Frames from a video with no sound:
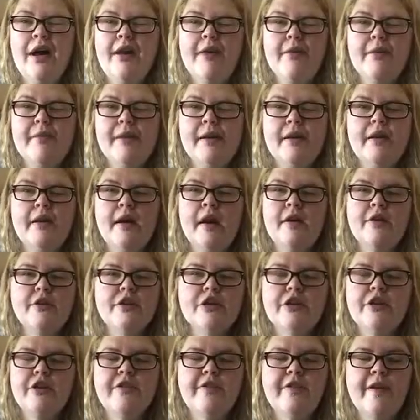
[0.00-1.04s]
I'm not
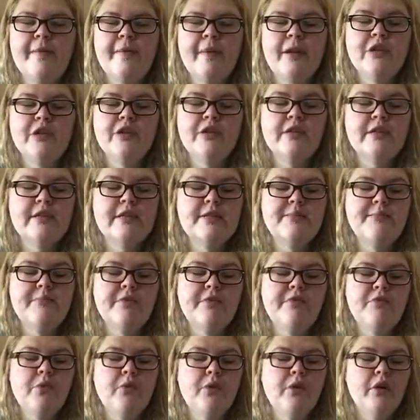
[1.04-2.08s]
sure if I mentioned this
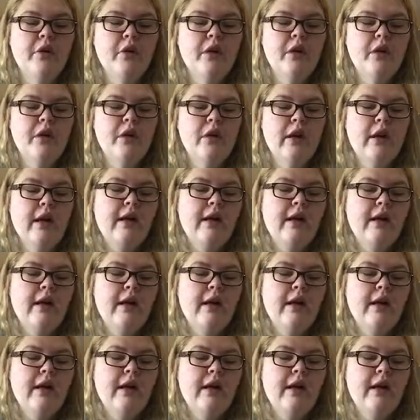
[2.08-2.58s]
before,